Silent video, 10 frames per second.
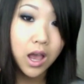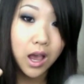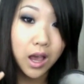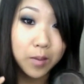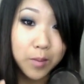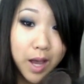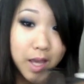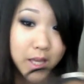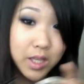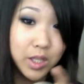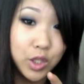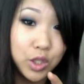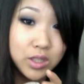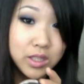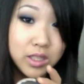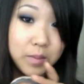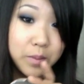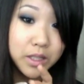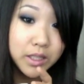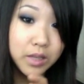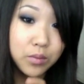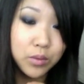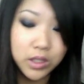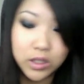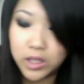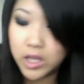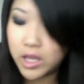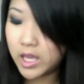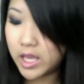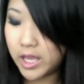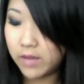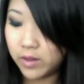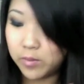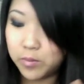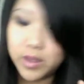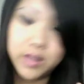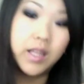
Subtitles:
I typically will even,